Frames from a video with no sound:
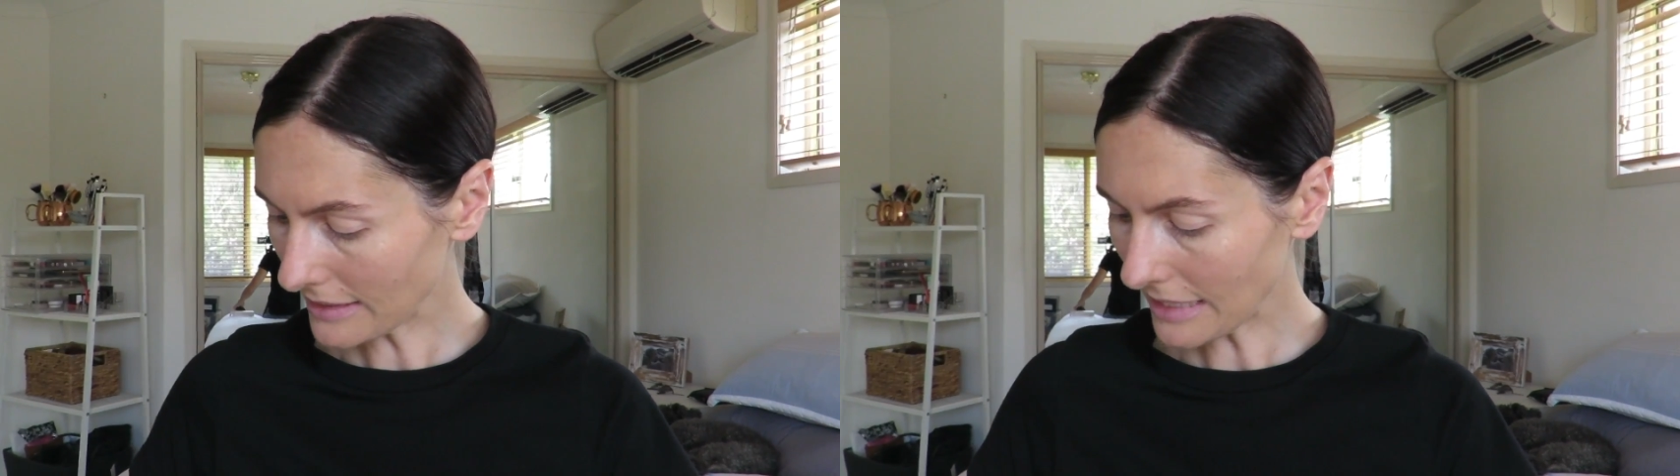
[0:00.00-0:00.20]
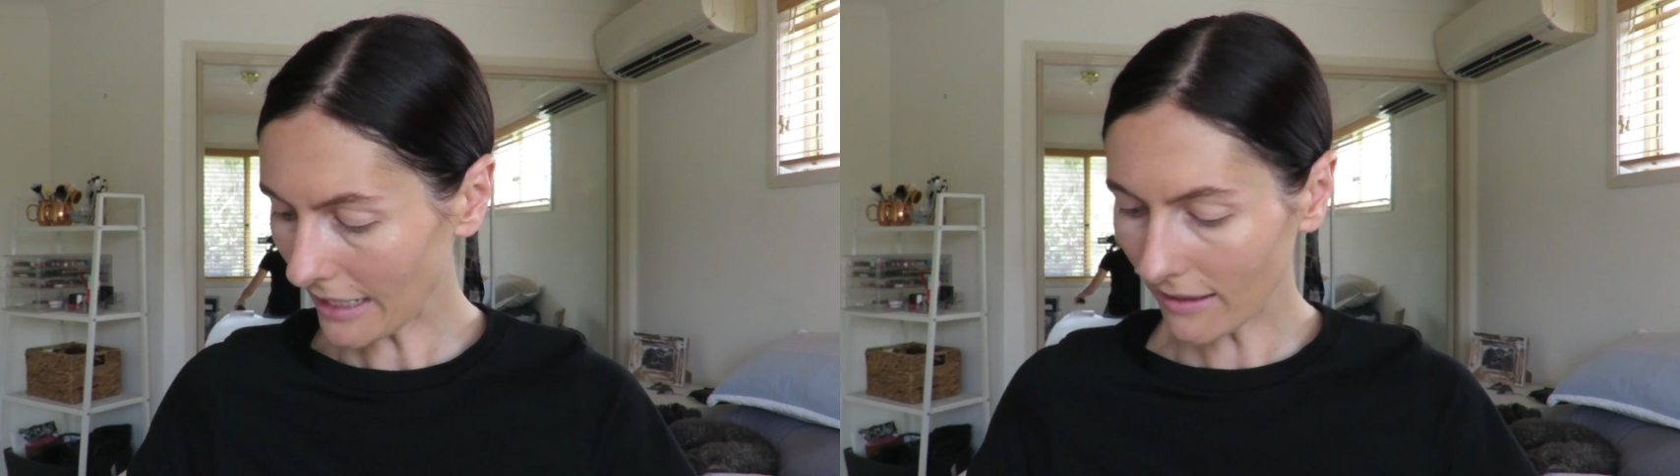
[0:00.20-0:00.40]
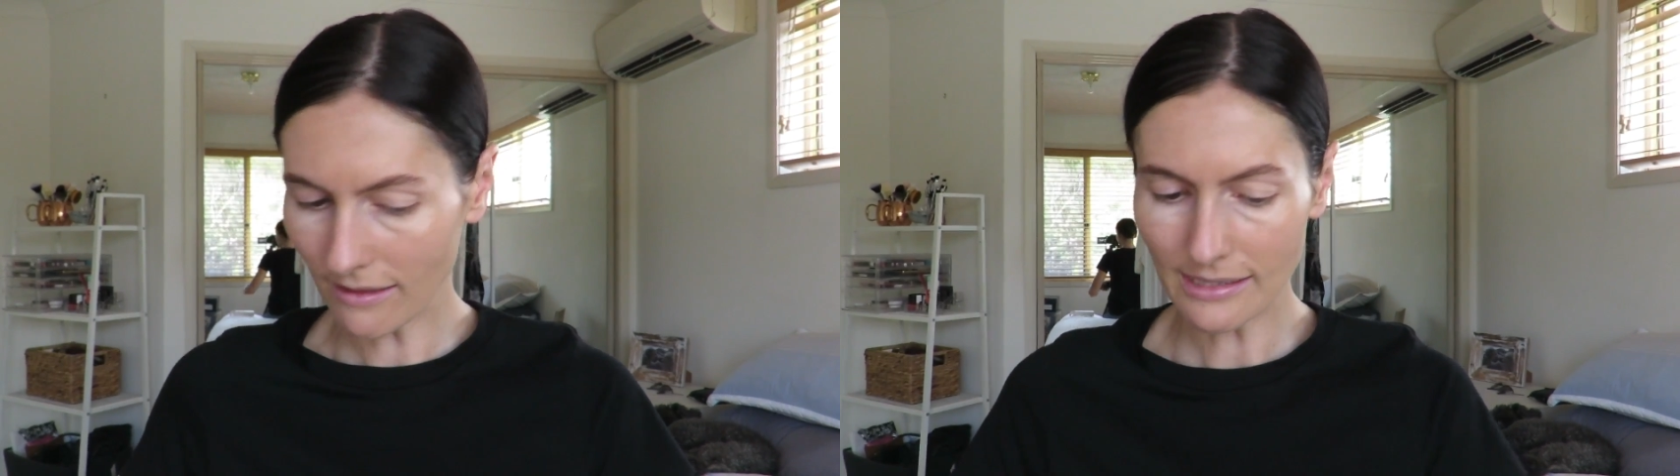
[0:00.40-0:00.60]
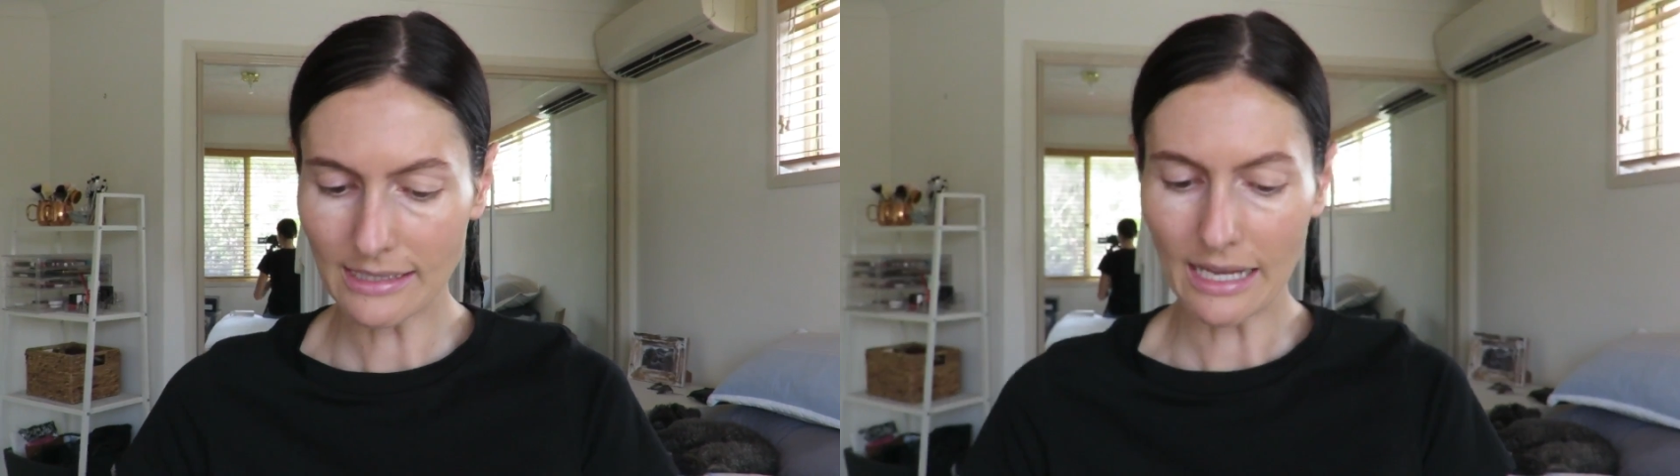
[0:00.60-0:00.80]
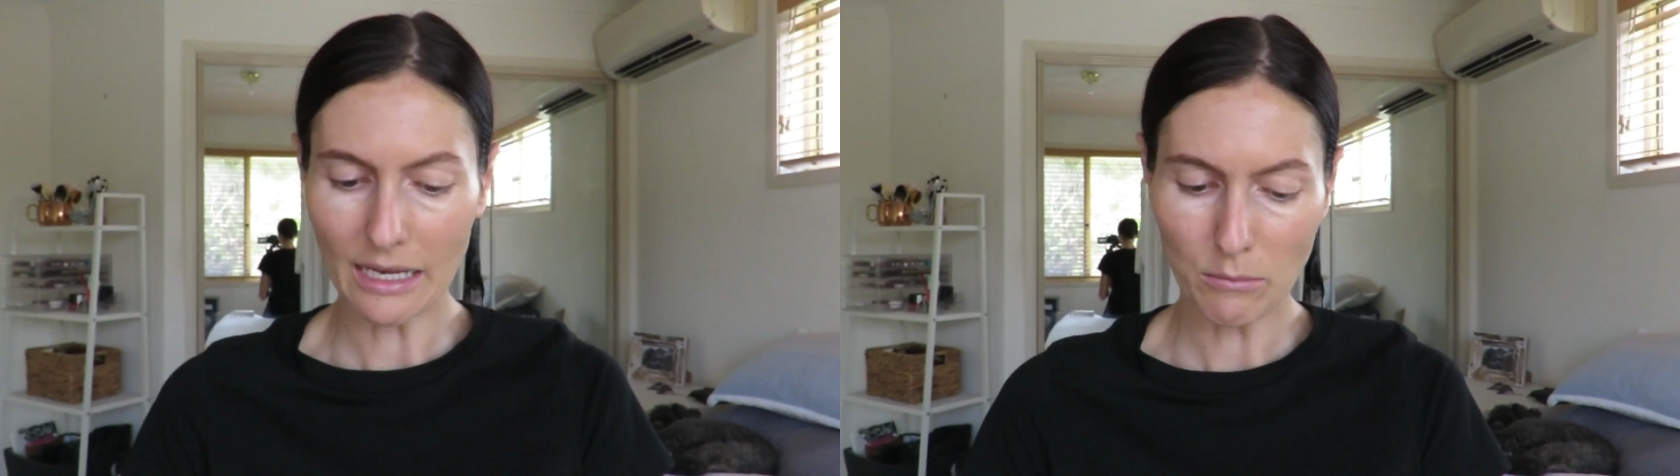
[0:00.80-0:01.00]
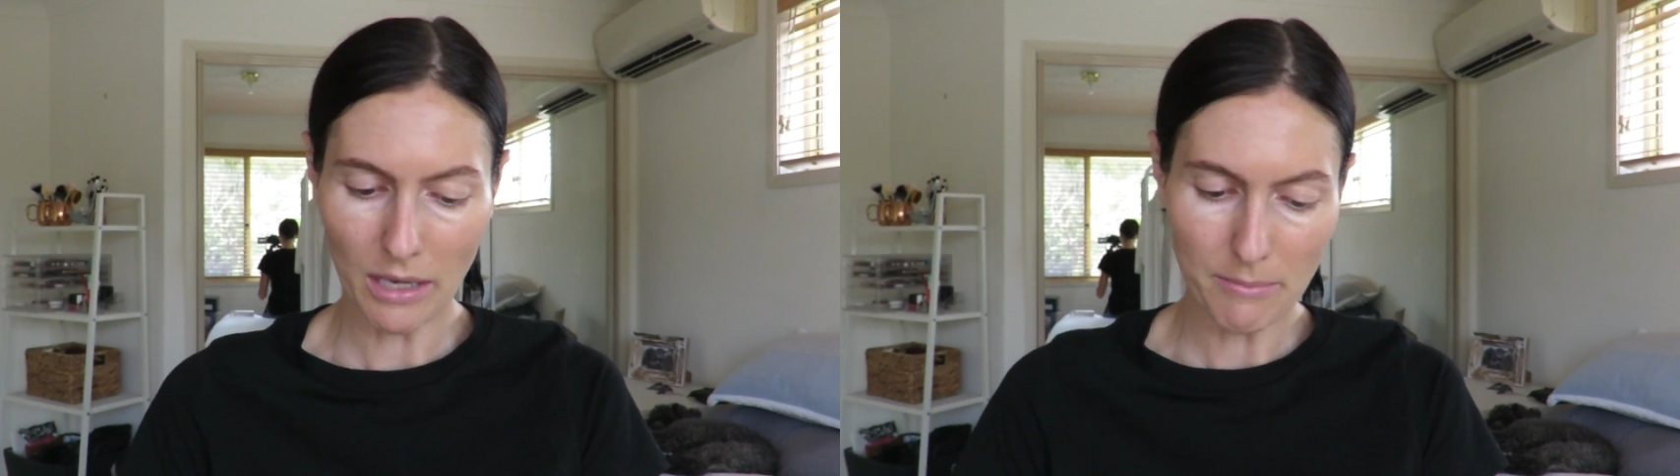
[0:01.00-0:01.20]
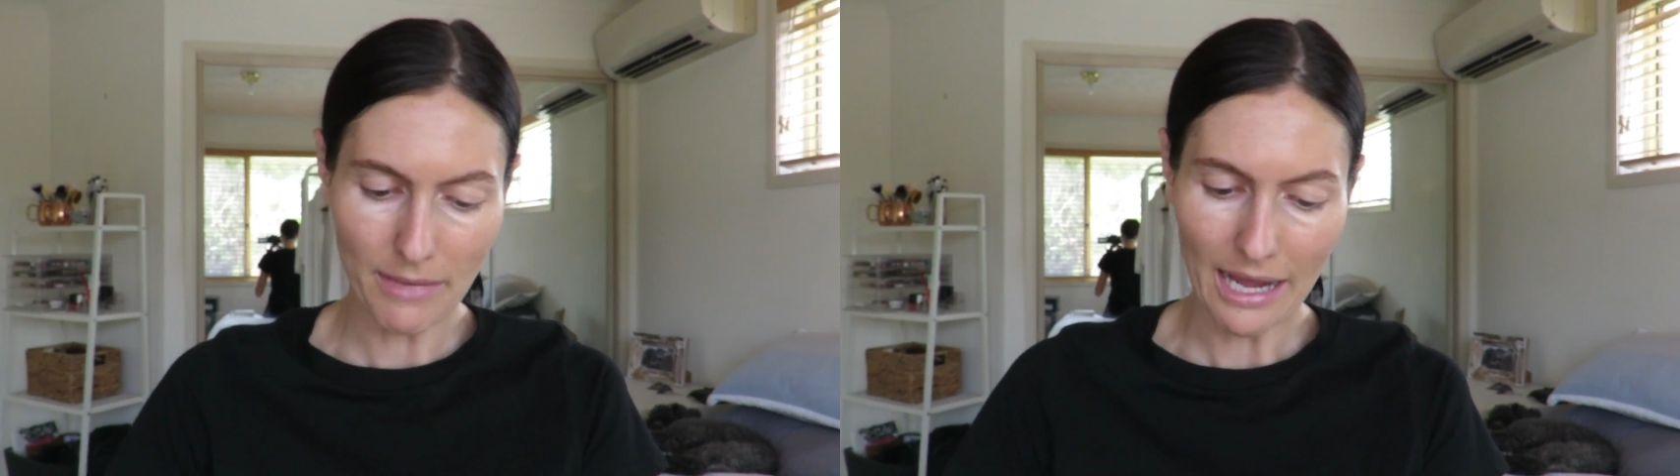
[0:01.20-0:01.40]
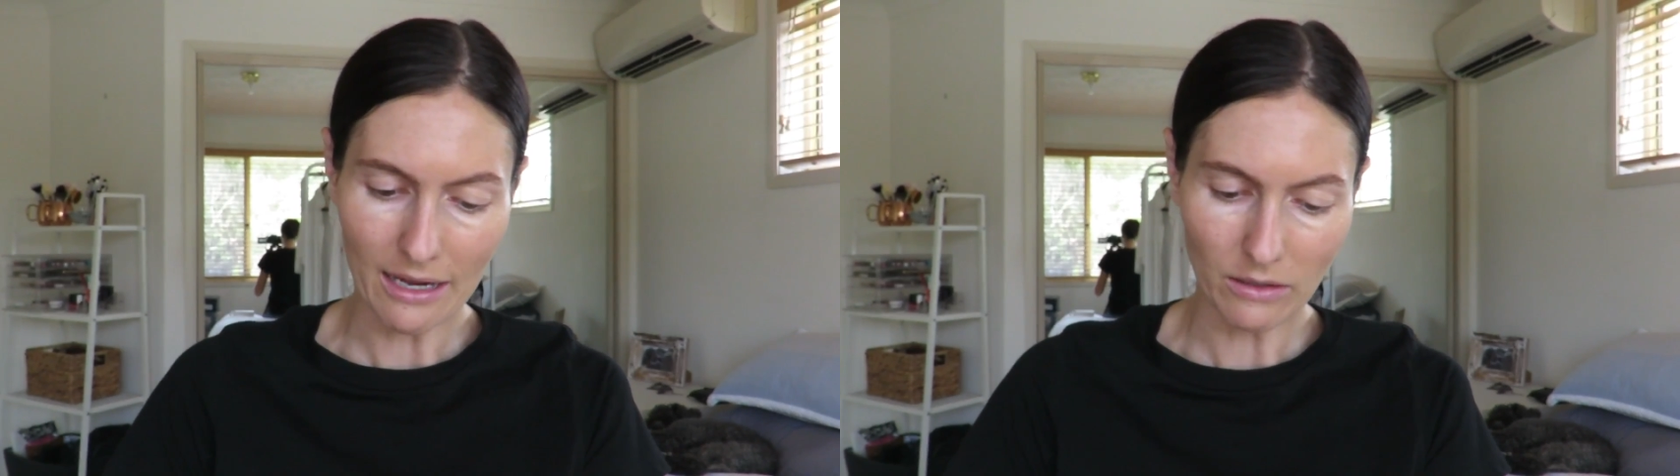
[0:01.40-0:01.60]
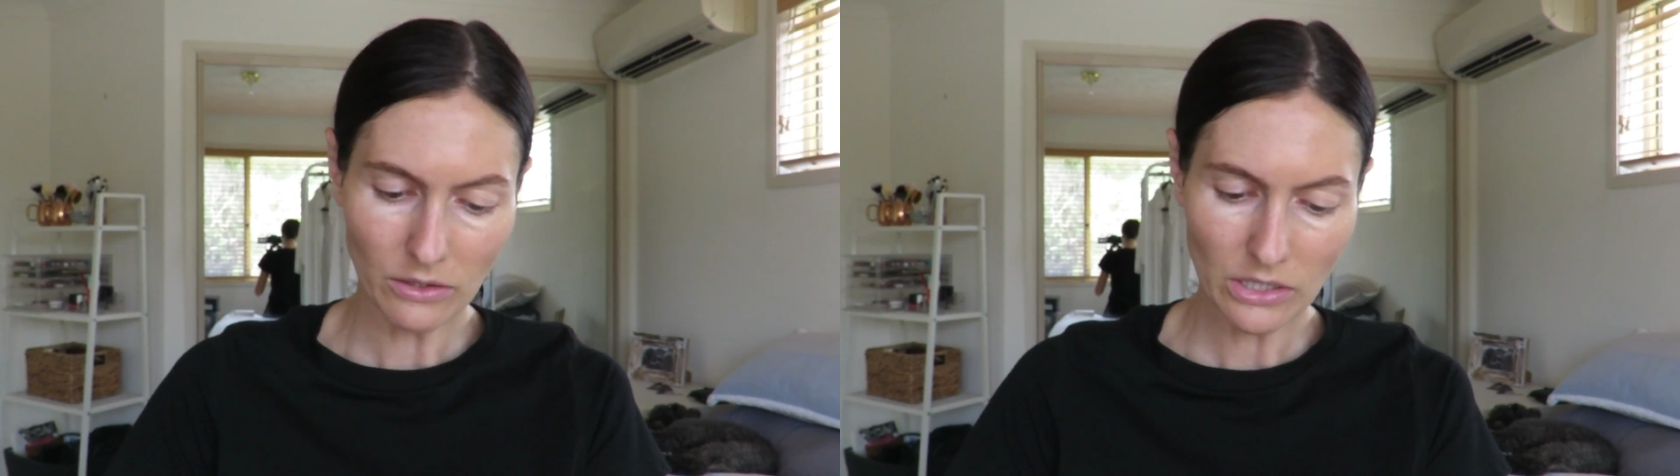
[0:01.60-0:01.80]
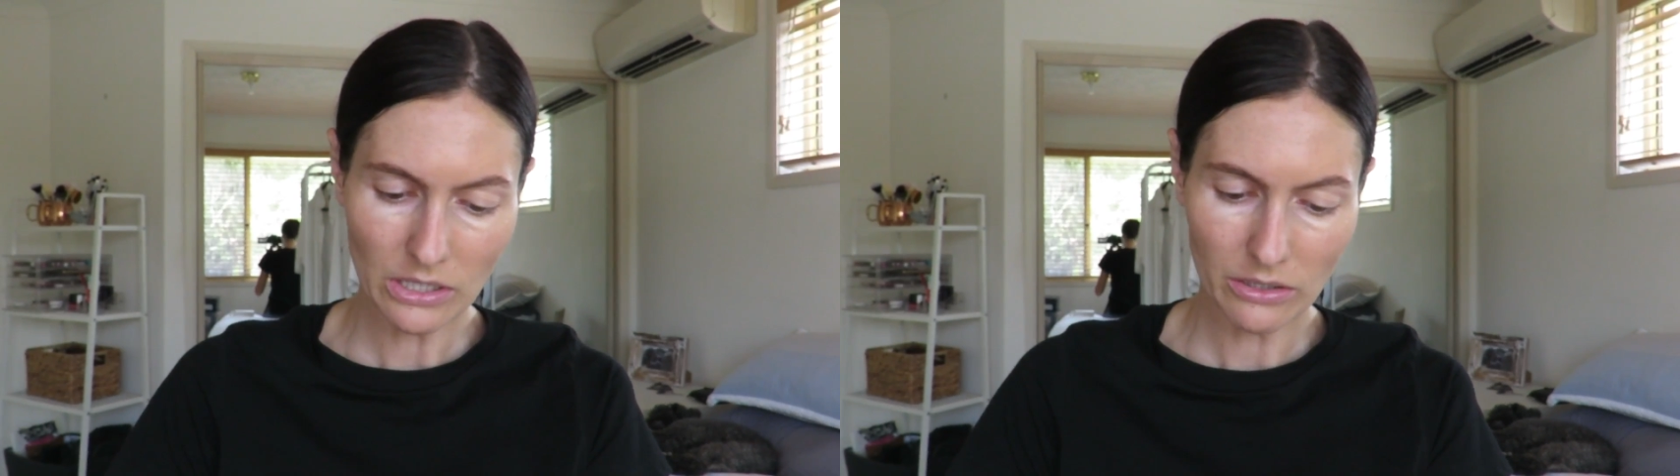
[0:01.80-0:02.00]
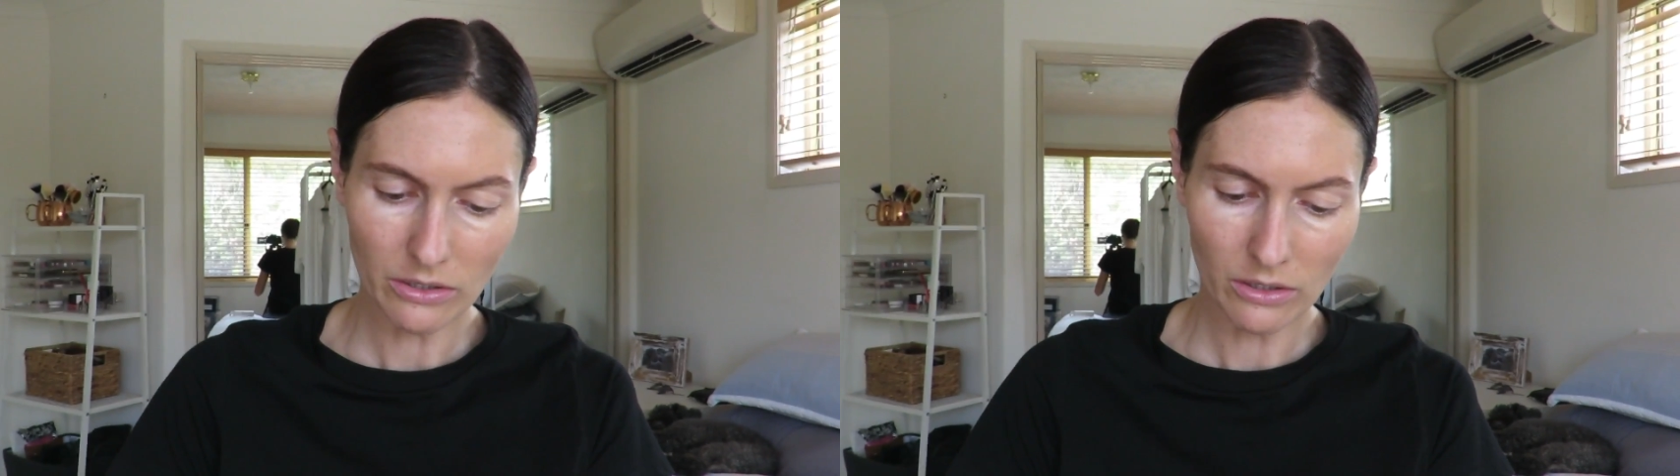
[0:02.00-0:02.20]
to take the same amount